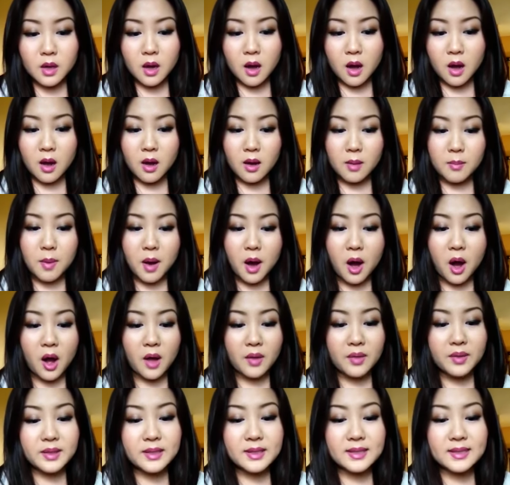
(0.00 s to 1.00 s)

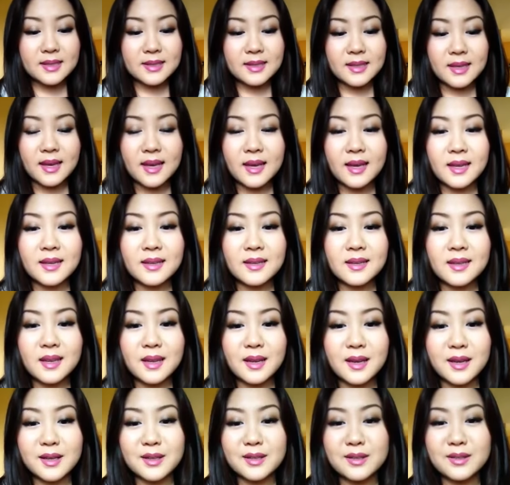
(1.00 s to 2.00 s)
On the skin,
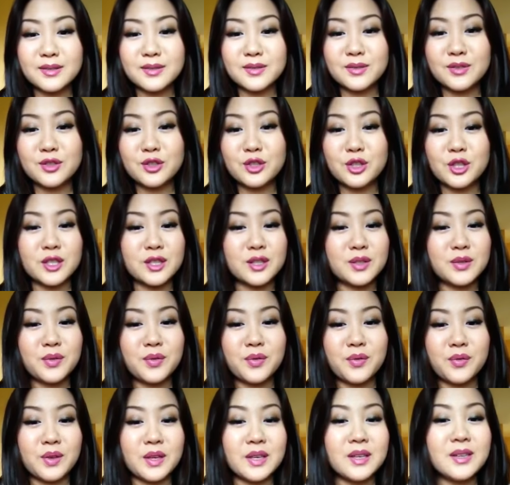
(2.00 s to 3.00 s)
it just
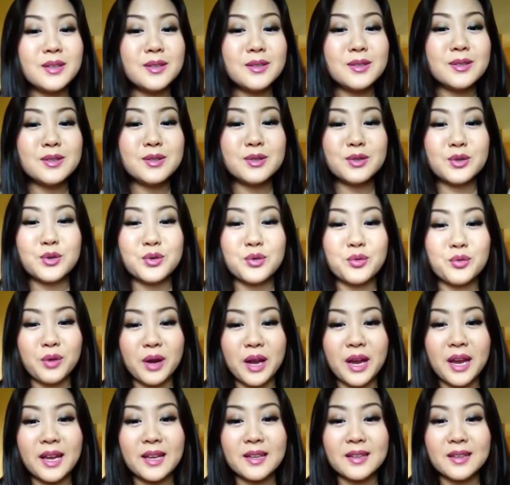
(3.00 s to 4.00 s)
feels
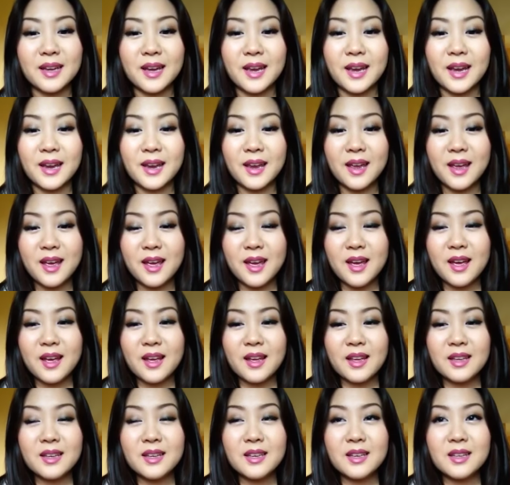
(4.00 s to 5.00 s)
great. Like,
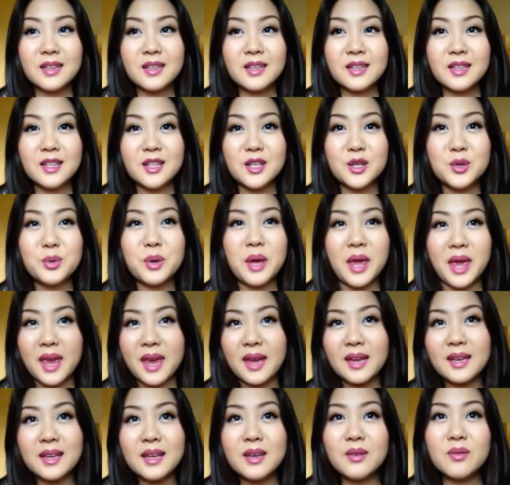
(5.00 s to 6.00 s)
you
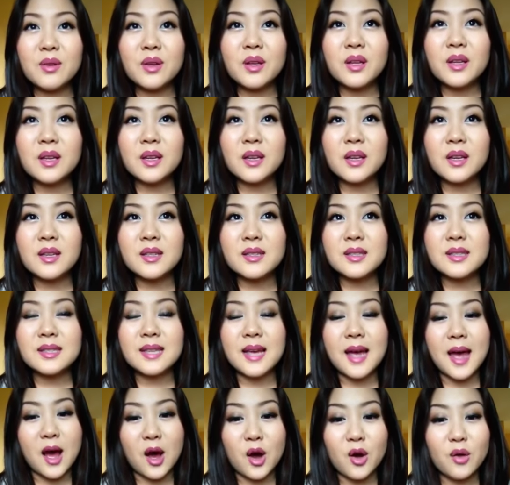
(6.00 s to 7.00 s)
can't even
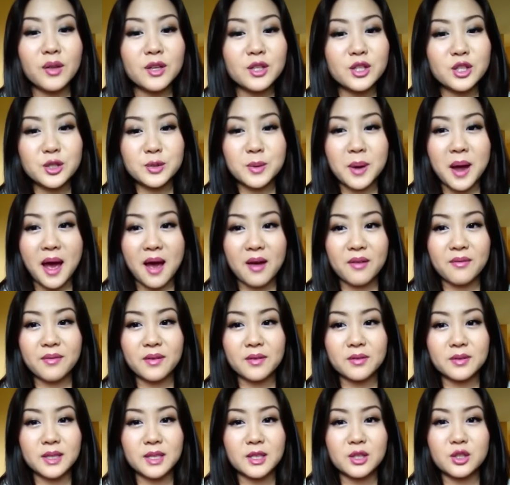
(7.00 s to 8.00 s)
tell that you have
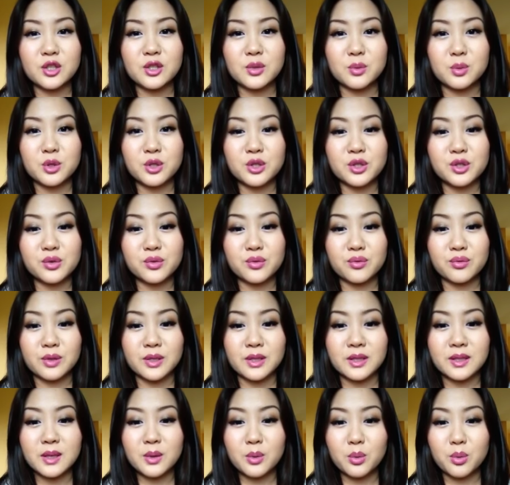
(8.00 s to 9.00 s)
foundation, which is
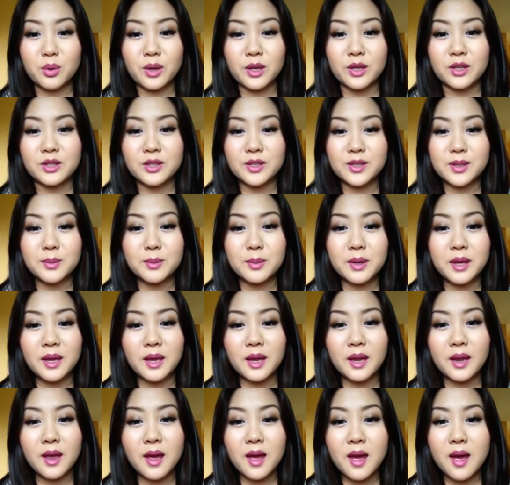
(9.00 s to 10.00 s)
really weird to
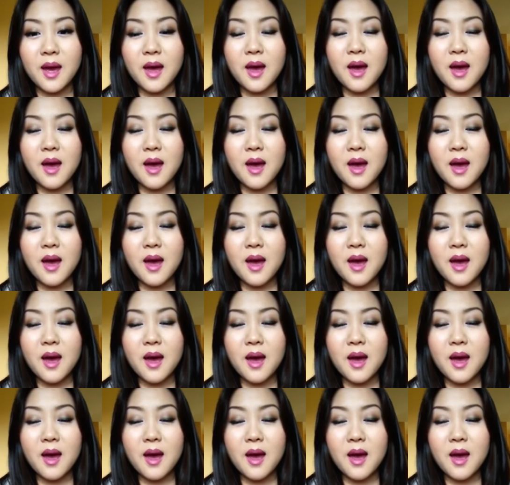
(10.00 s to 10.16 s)
me.